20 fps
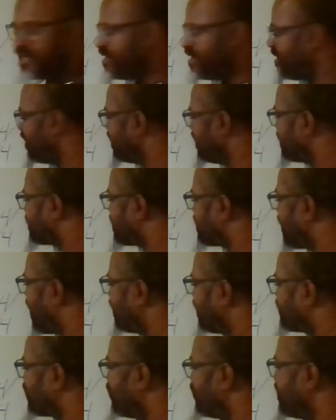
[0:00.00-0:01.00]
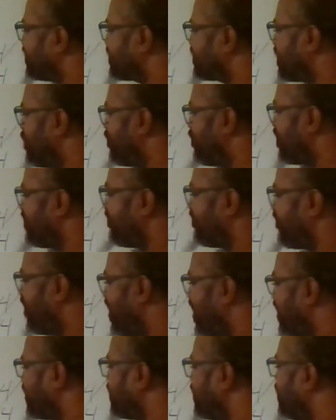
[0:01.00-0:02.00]
This has to be
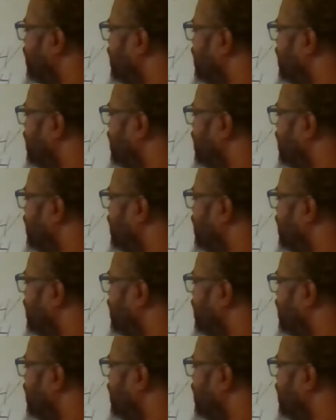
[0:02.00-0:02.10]
simplified.